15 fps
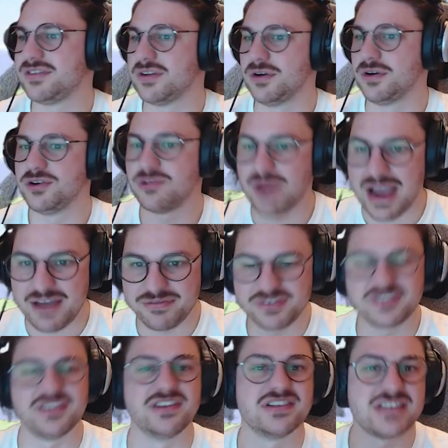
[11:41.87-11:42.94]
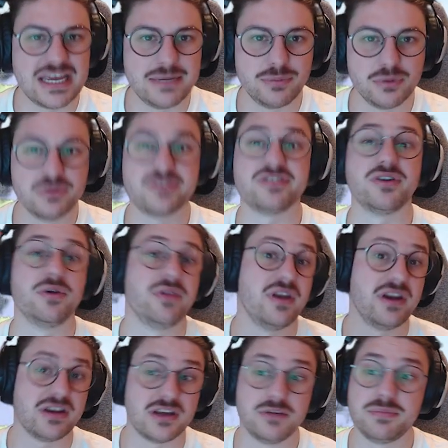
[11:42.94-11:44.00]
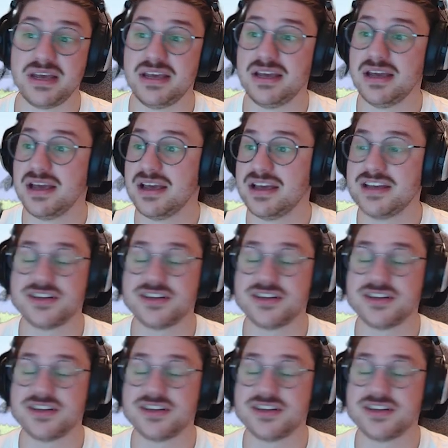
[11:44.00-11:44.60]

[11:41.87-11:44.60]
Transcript: so graphs and tables, so that it can be